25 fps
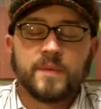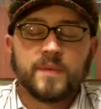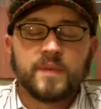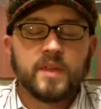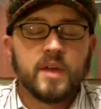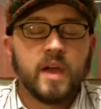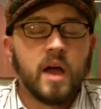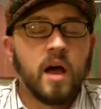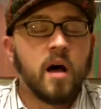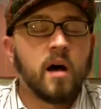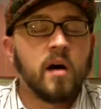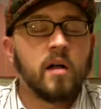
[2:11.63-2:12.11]

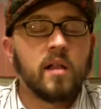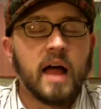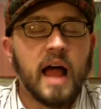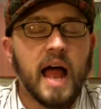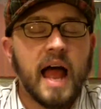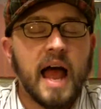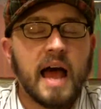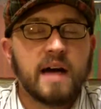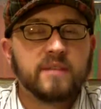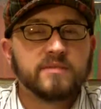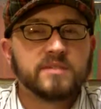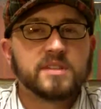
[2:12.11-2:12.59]
They all
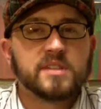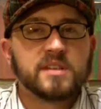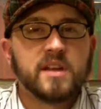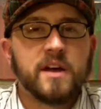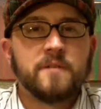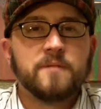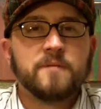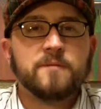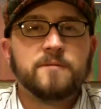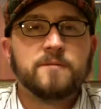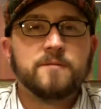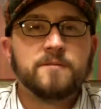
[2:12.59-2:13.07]
have just
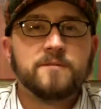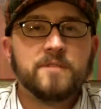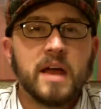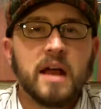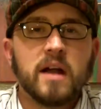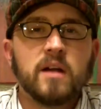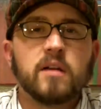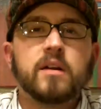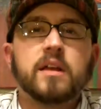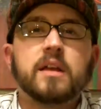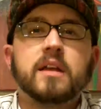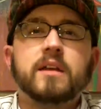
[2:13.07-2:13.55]
a
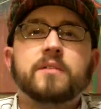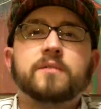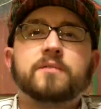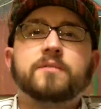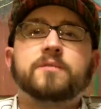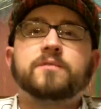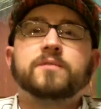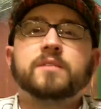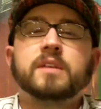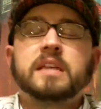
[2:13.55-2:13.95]
very